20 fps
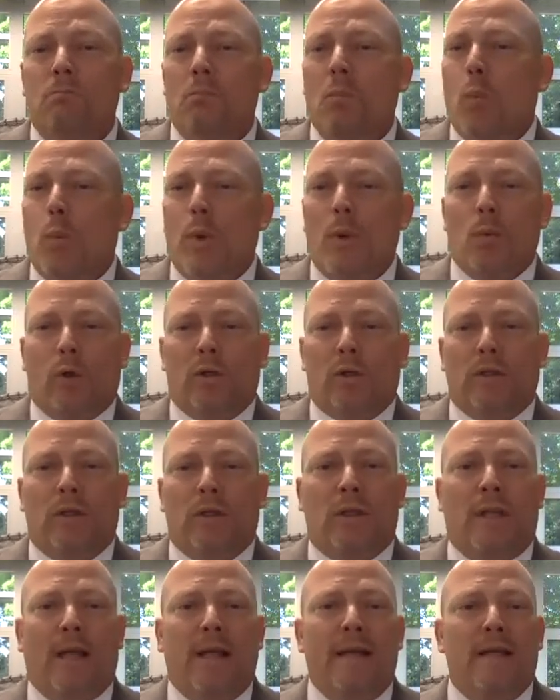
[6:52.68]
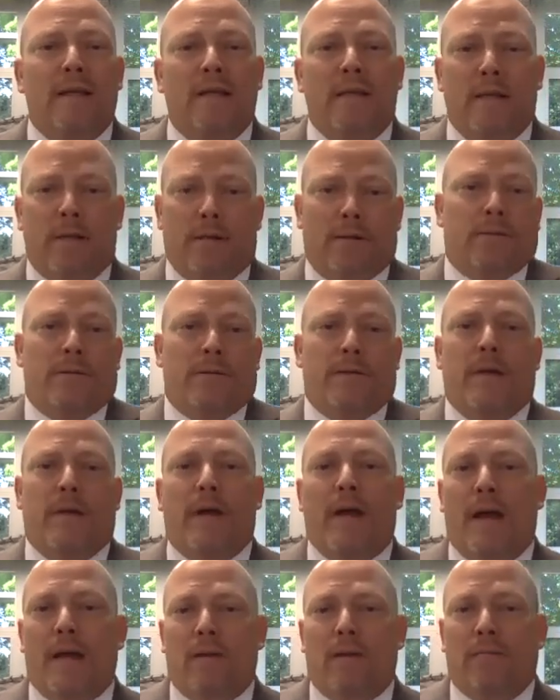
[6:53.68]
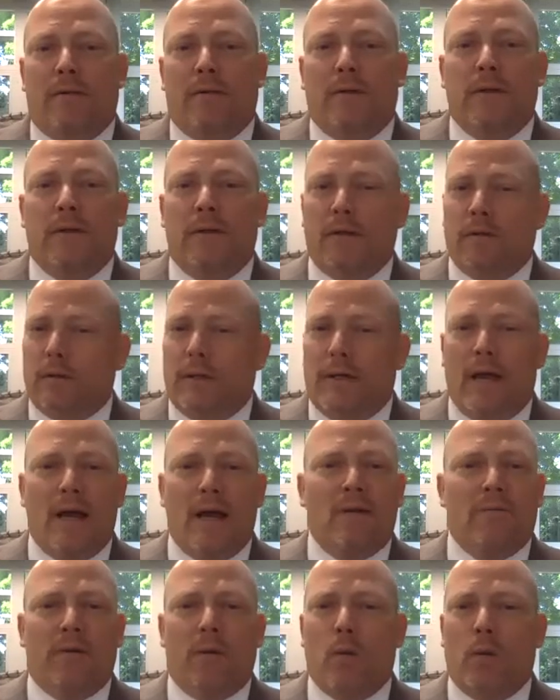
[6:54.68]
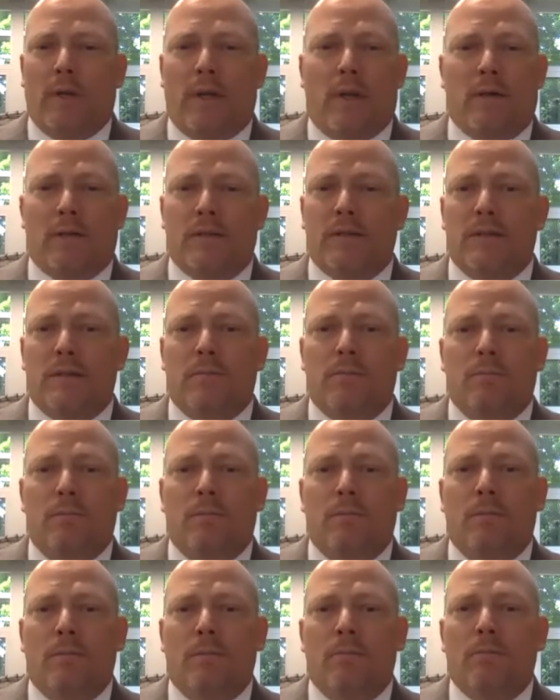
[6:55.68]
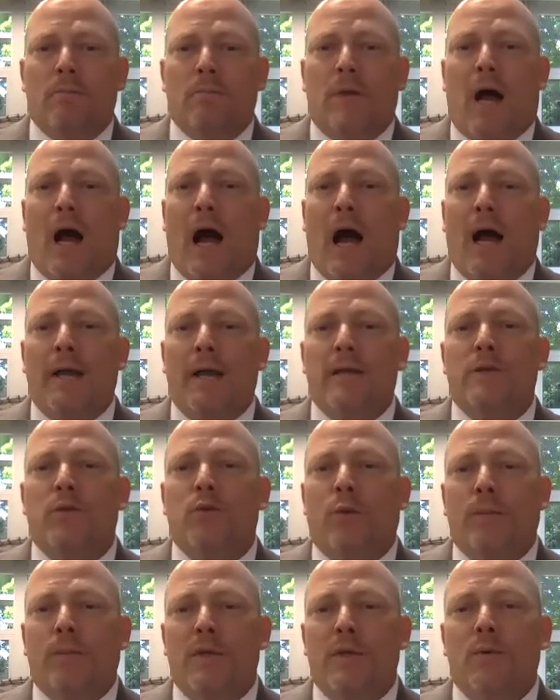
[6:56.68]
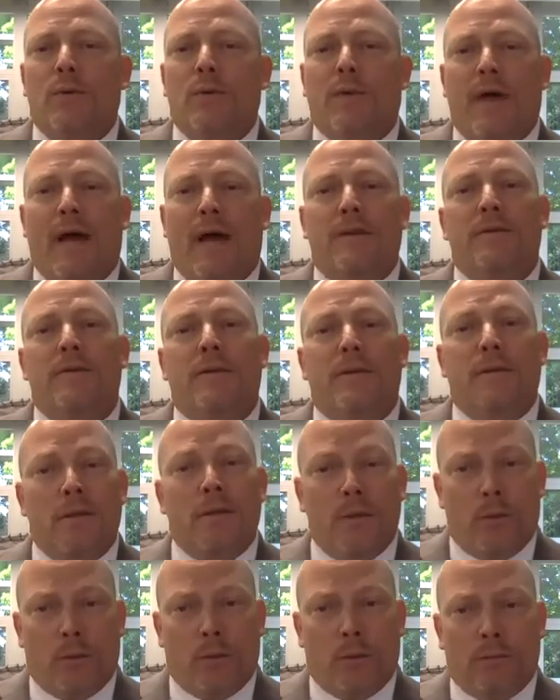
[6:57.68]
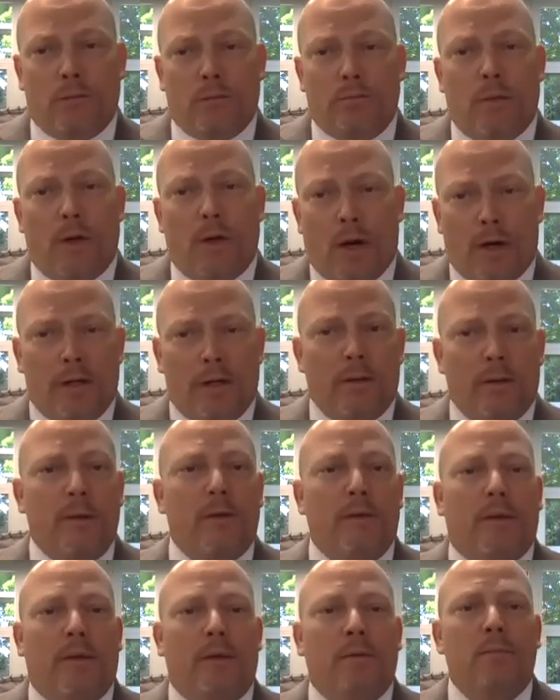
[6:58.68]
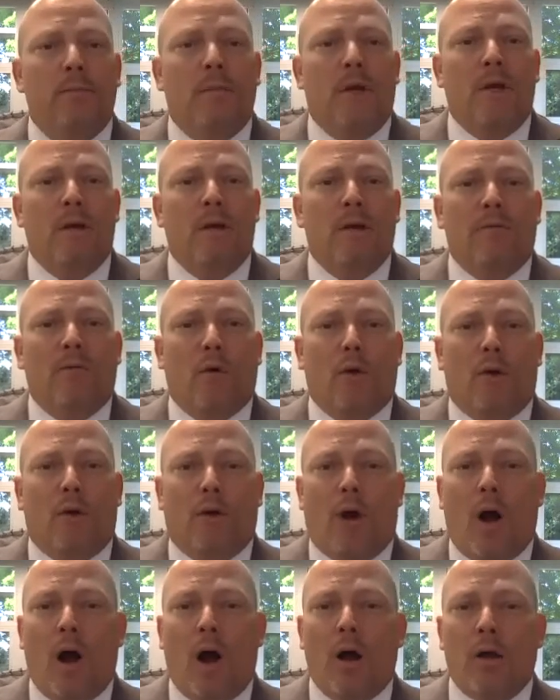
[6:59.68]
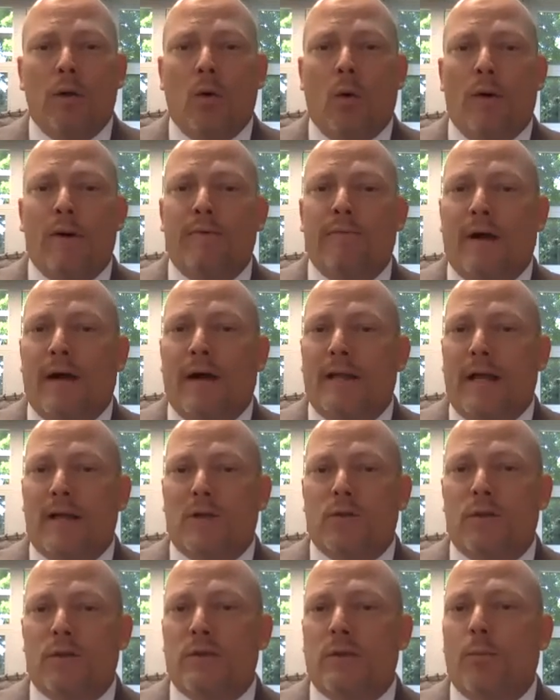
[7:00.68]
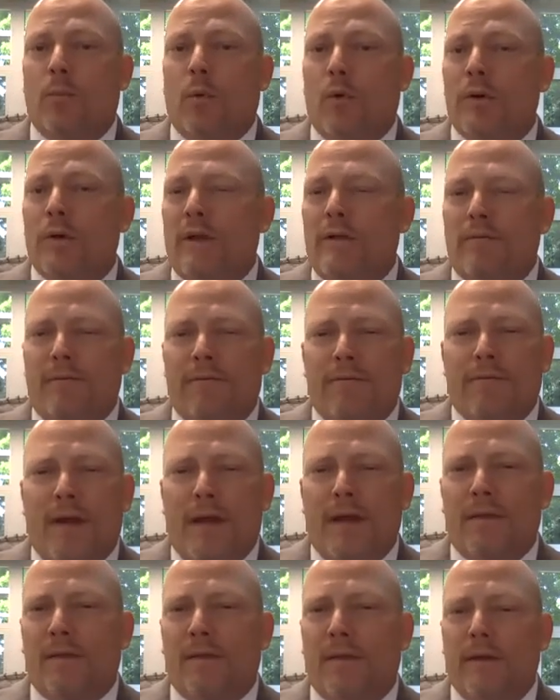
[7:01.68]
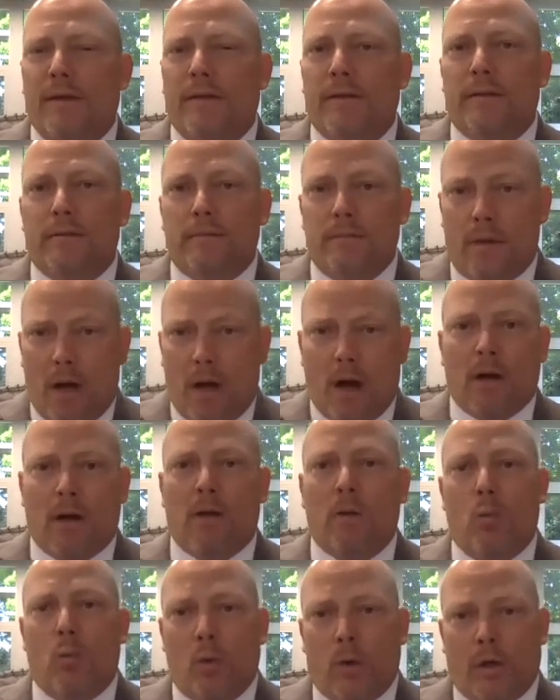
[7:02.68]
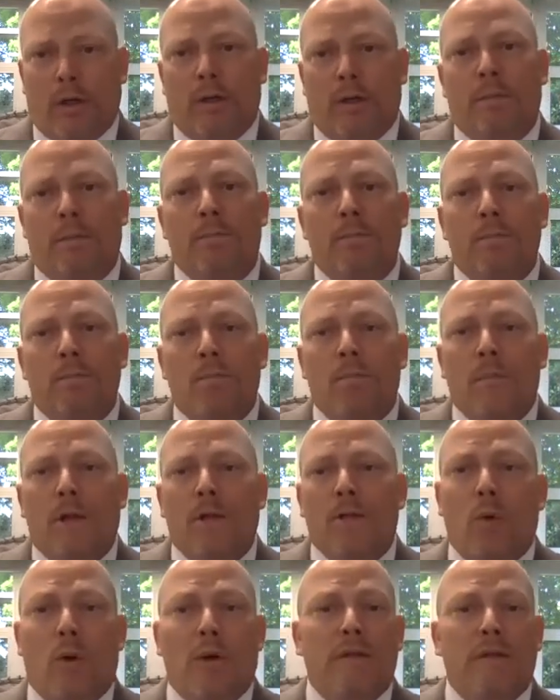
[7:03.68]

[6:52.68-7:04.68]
We were light years ahead of nearly everyone else. I attribute that to you, our community, for your ongoing financial support and faith in our work. To our